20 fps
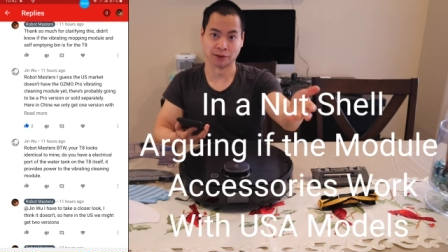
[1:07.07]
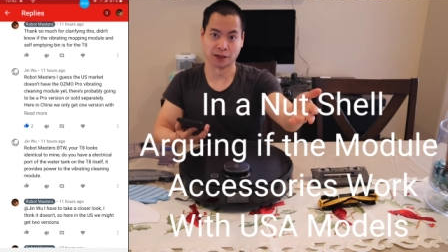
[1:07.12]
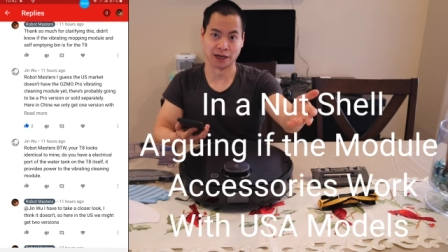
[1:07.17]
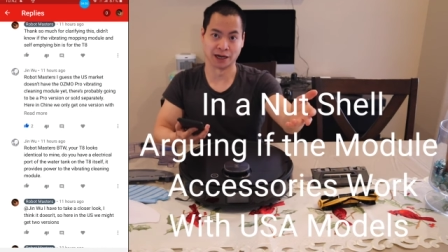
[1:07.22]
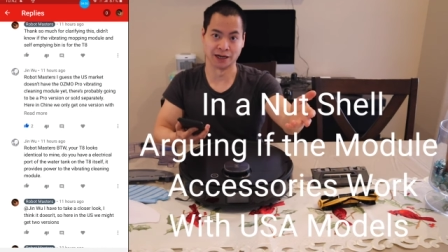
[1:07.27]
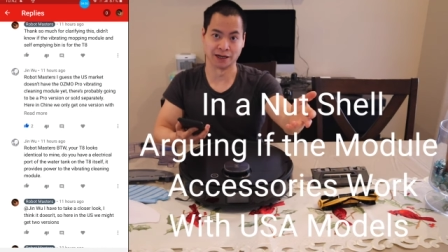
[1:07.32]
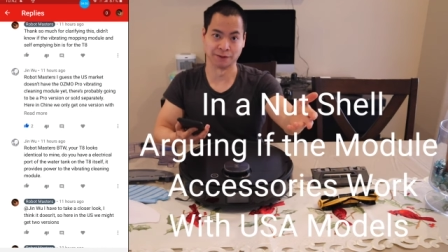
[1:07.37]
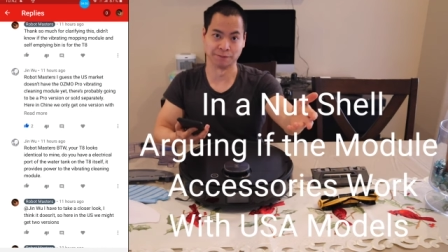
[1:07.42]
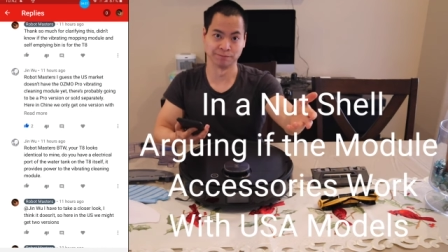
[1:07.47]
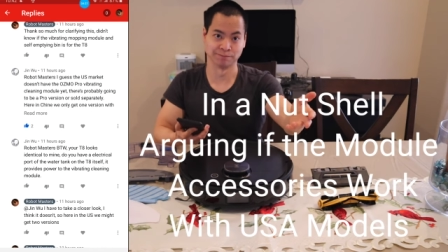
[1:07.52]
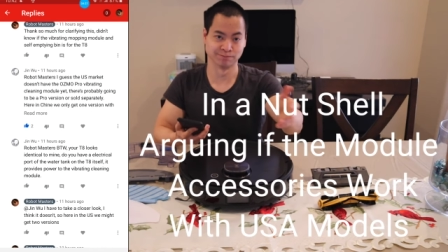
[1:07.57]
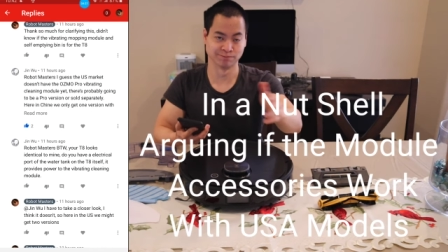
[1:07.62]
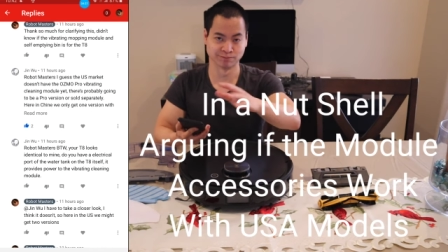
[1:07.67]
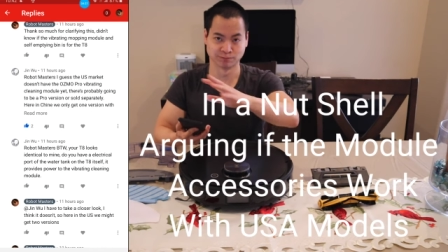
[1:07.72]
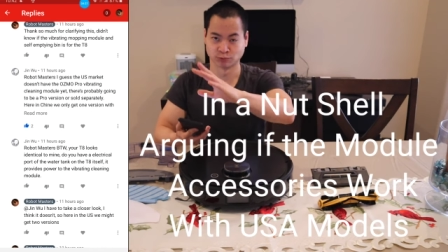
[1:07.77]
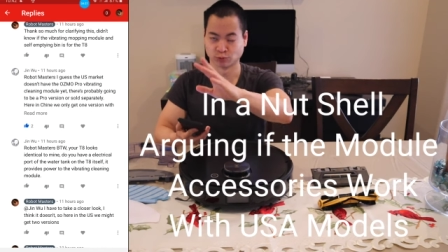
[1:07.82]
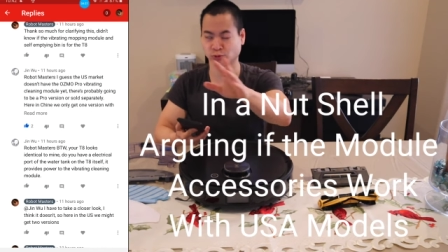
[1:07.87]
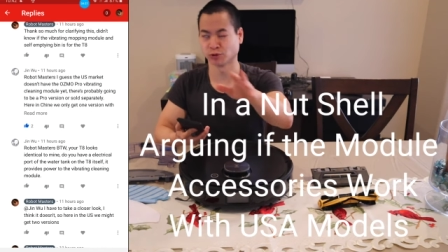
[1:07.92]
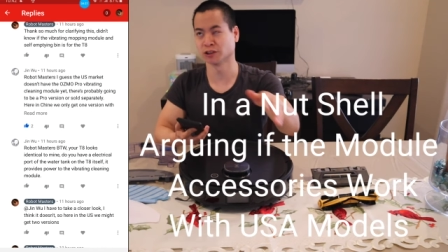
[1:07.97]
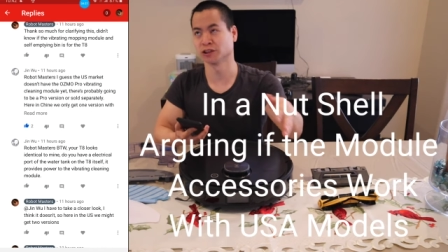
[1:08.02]
uh,
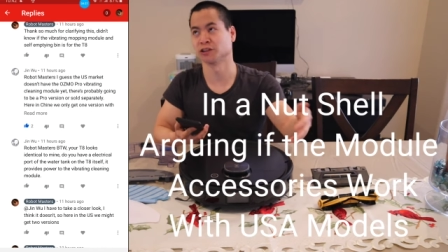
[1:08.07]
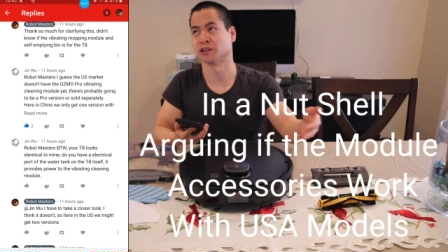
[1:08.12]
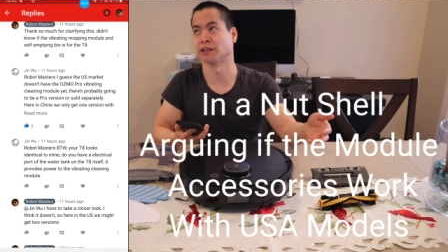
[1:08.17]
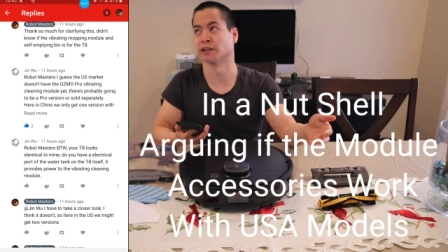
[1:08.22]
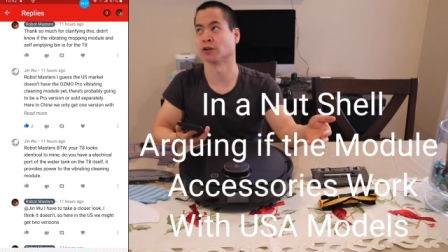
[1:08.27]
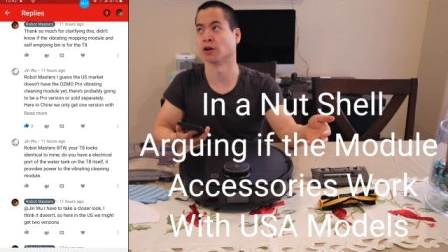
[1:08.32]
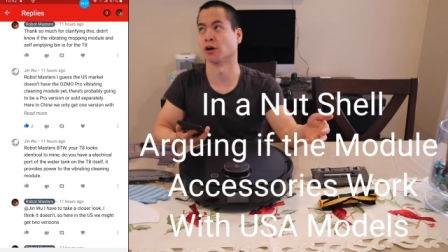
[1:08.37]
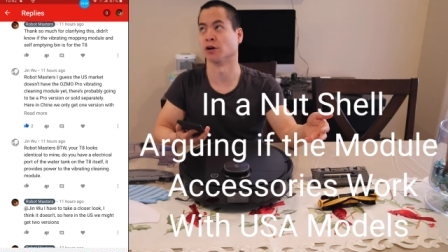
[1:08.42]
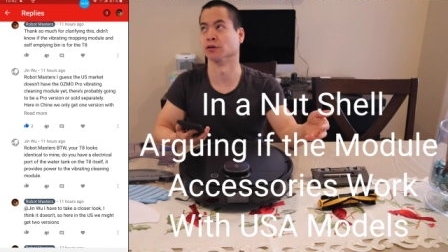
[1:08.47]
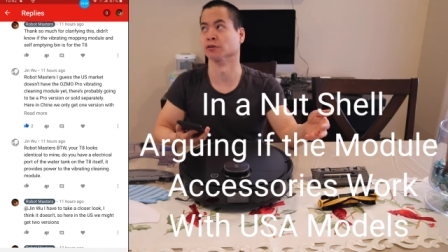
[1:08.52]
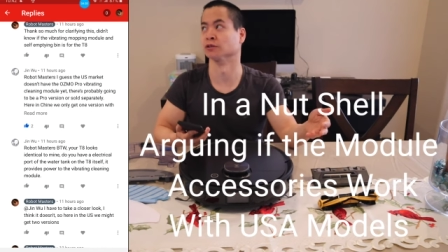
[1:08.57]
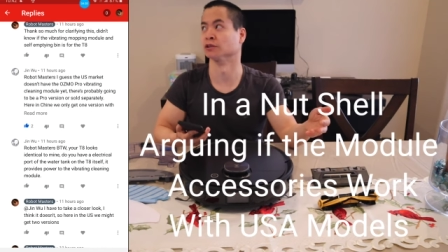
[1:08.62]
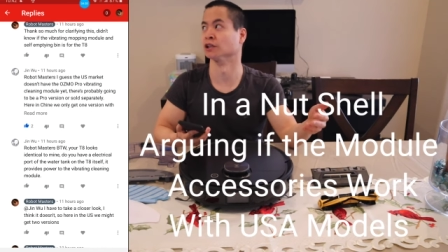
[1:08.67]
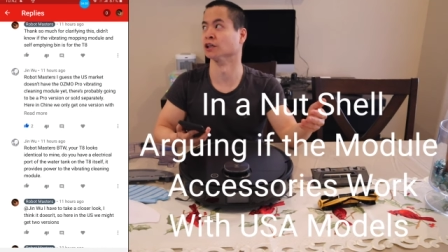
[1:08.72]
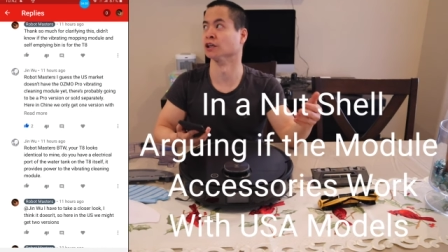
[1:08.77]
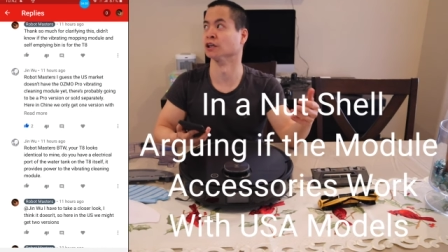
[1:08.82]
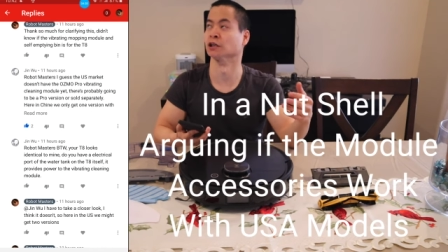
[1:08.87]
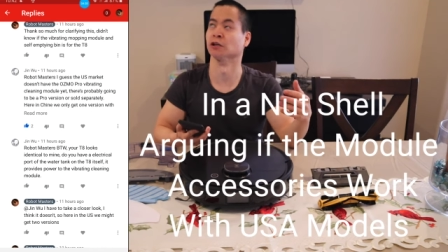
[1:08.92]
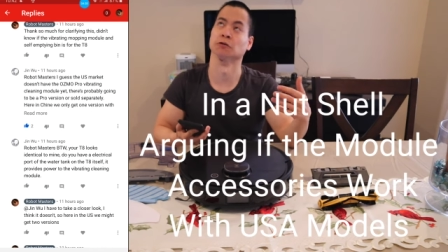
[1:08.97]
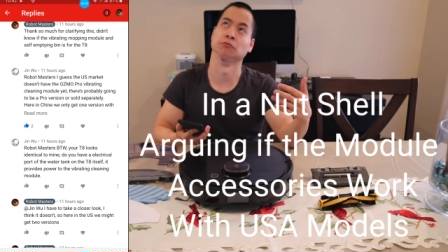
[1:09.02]
what do they call it,
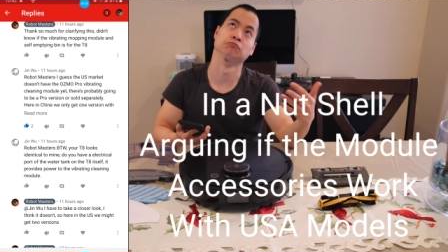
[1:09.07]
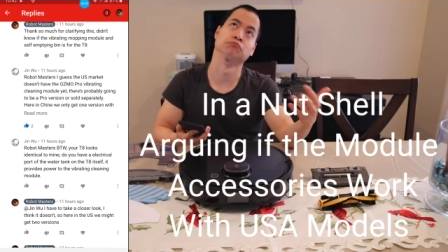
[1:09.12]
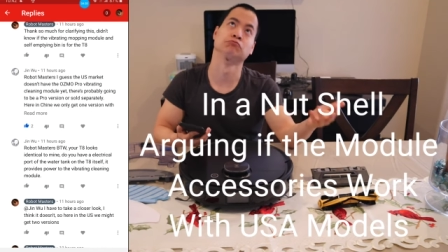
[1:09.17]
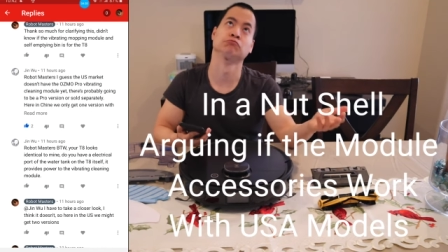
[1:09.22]
the